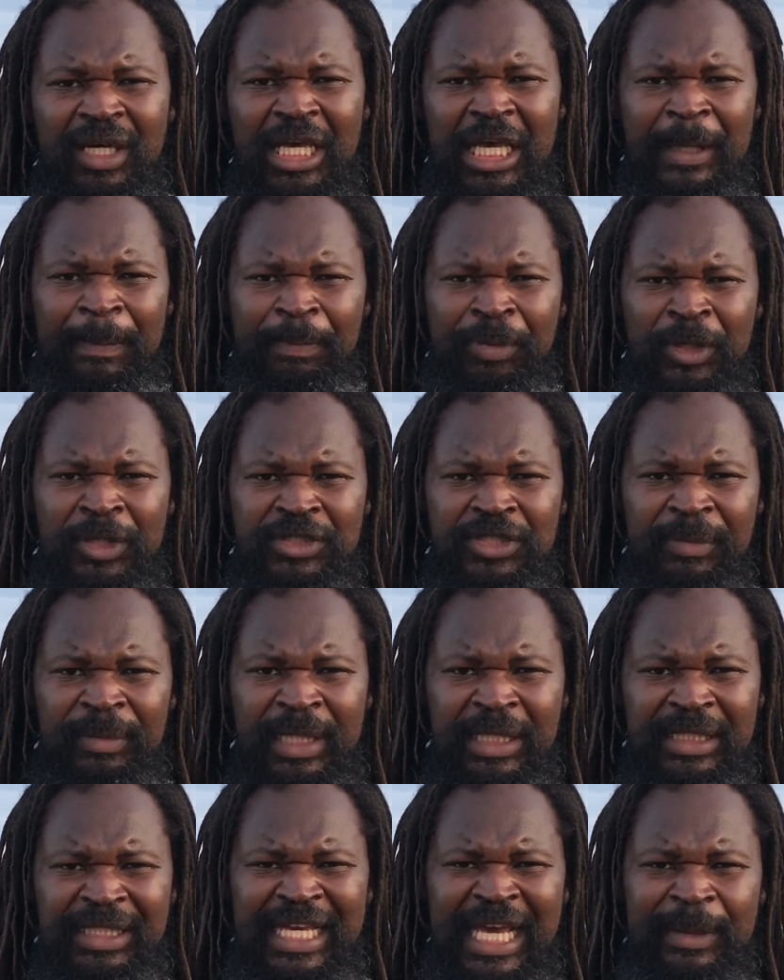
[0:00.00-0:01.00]

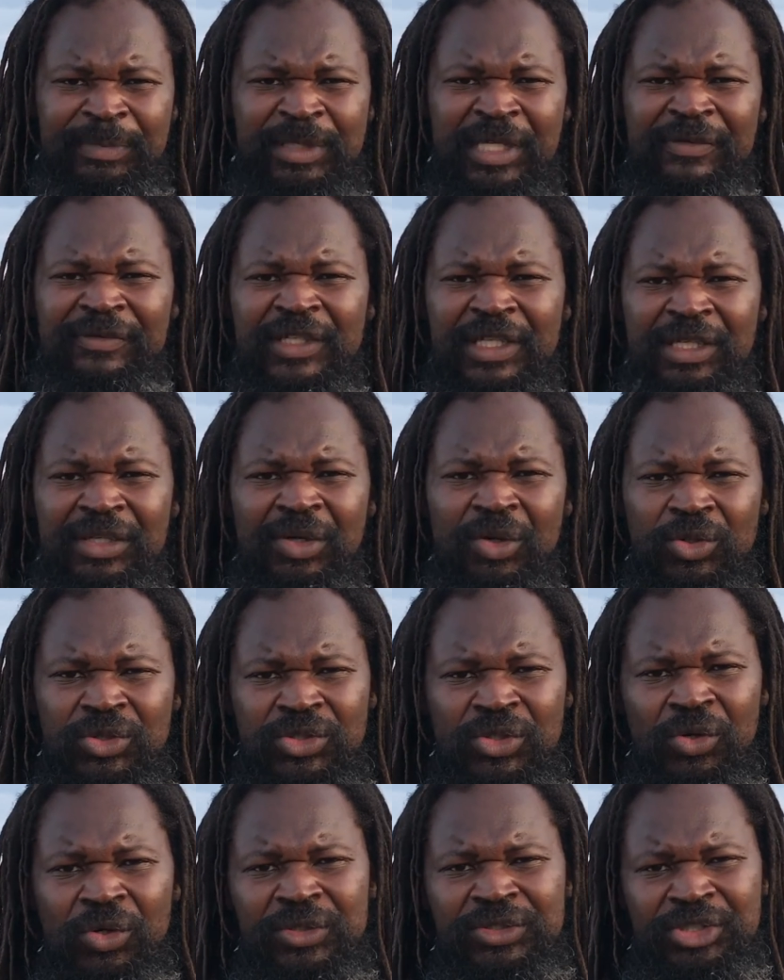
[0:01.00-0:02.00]
imprisonment, captivity, or
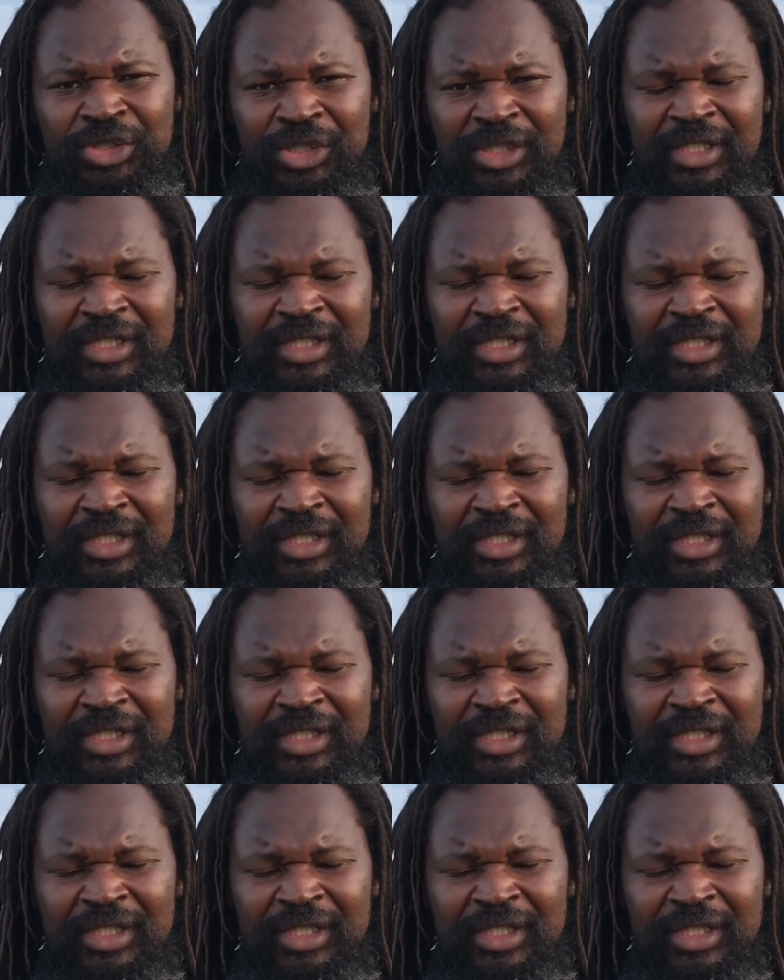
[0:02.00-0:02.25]
torture.